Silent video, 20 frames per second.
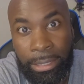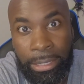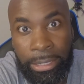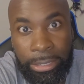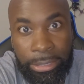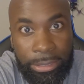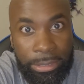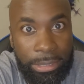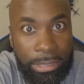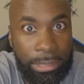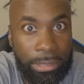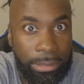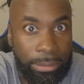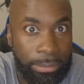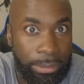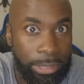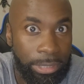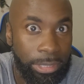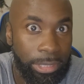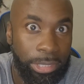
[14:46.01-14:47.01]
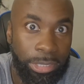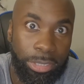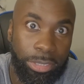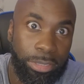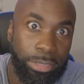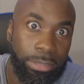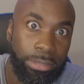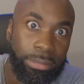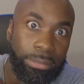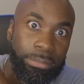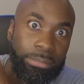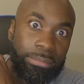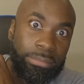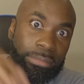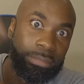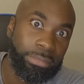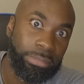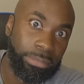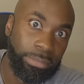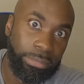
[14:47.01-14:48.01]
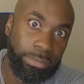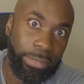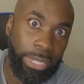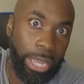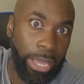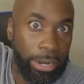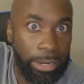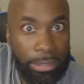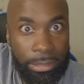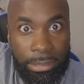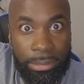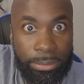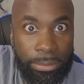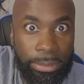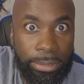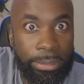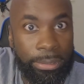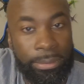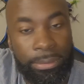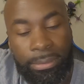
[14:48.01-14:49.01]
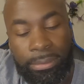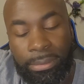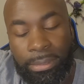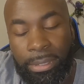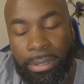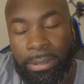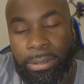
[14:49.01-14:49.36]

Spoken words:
latency was just out of this world.